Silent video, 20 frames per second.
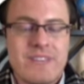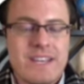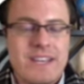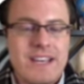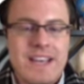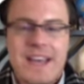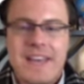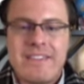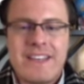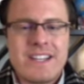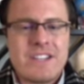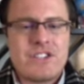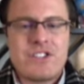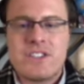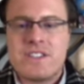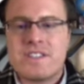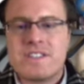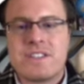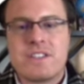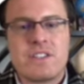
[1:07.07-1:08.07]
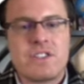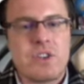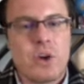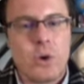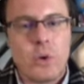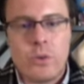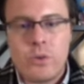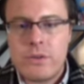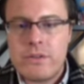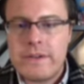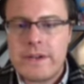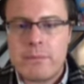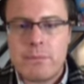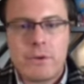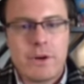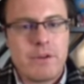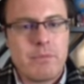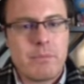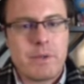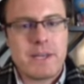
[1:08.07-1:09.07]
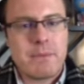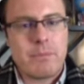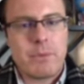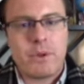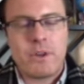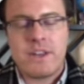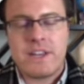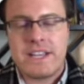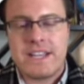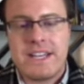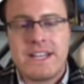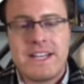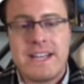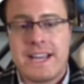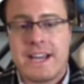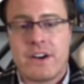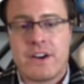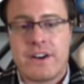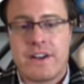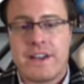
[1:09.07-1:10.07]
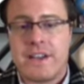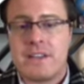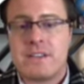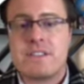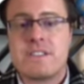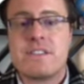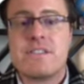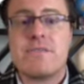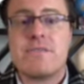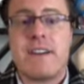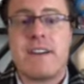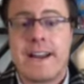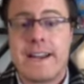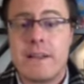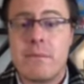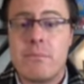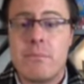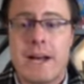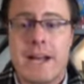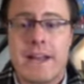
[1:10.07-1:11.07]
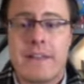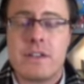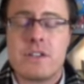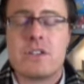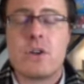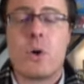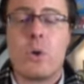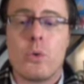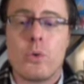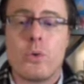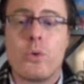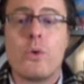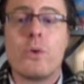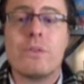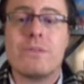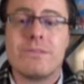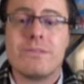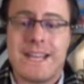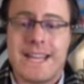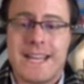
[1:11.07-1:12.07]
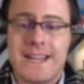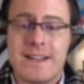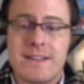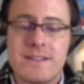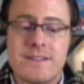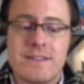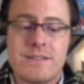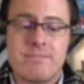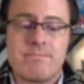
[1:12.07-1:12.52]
and that's just the total number of people in an area divided by the total land.